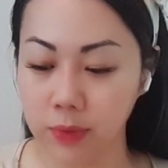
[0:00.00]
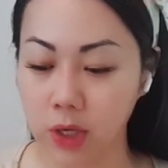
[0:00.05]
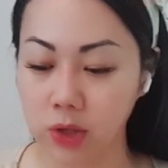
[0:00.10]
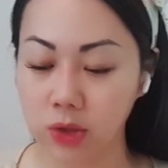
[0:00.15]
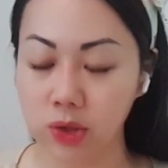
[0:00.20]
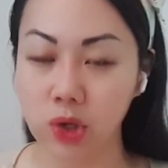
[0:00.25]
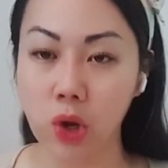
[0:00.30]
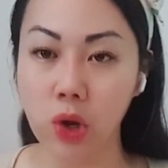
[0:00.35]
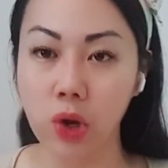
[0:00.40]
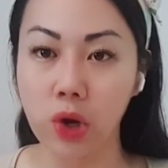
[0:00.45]

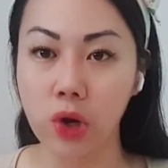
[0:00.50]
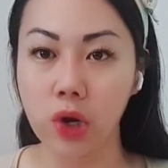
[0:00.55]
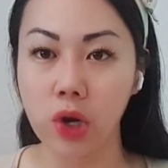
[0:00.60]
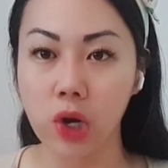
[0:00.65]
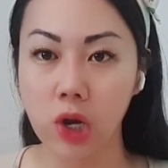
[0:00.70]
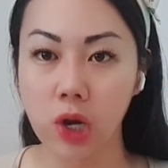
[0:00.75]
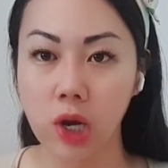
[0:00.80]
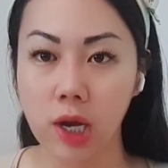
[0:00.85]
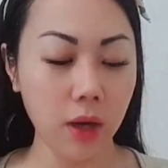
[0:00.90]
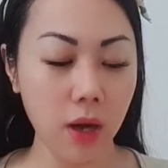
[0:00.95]
So
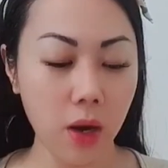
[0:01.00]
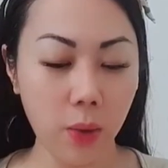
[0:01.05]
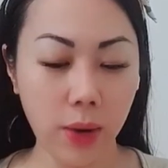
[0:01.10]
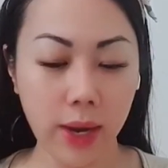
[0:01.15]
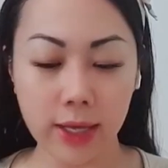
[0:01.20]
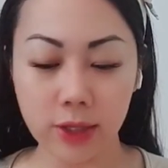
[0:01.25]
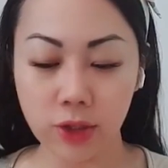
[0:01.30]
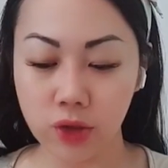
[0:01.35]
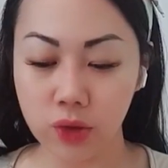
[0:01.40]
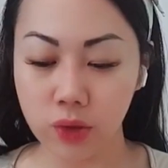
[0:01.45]
I'll
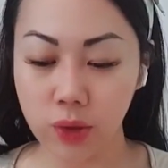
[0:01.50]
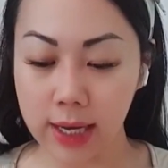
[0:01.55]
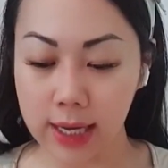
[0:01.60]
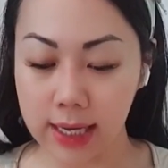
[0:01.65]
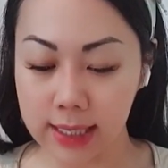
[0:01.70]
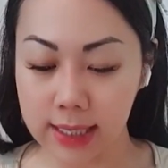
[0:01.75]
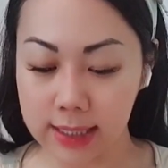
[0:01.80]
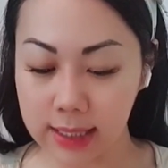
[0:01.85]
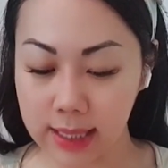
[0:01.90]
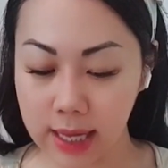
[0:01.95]
head straight
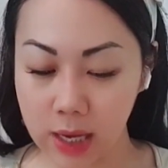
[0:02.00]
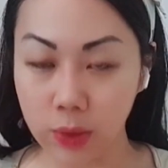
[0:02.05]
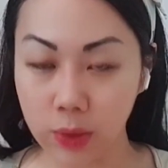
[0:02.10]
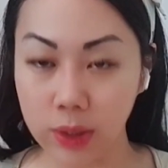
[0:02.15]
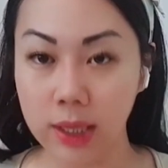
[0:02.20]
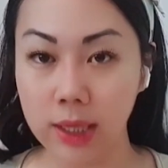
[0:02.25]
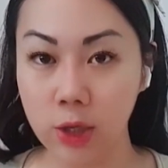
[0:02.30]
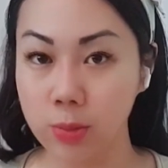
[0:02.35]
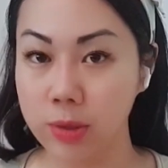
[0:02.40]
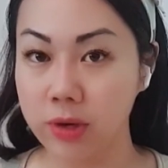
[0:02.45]
into that with a
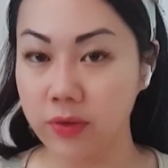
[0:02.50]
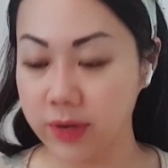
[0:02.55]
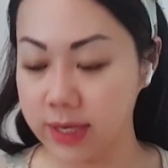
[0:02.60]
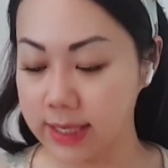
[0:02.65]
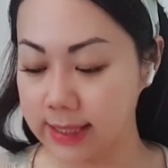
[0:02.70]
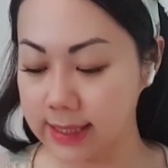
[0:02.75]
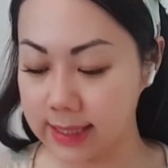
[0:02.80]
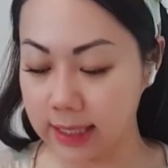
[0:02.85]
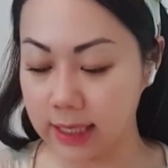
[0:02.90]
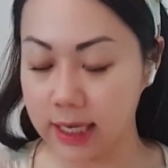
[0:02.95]
little bit of
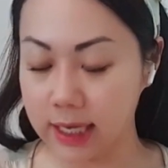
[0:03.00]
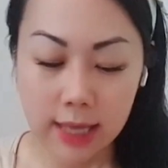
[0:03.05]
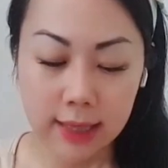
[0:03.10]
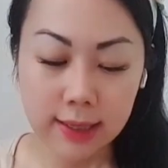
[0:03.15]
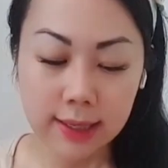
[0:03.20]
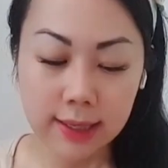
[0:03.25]
concealer.